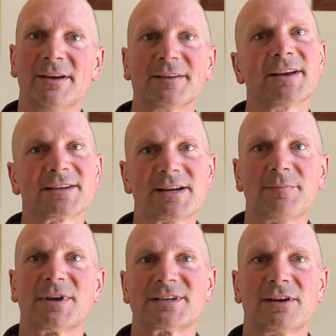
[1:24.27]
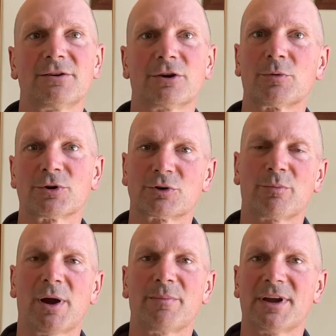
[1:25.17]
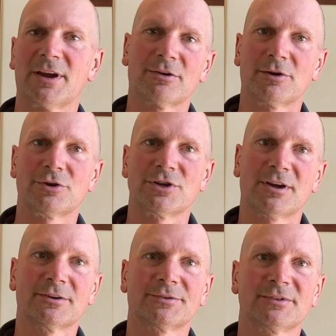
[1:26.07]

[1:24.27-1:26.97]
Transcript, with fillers: then it's time to sell your commercial property here in Eugene.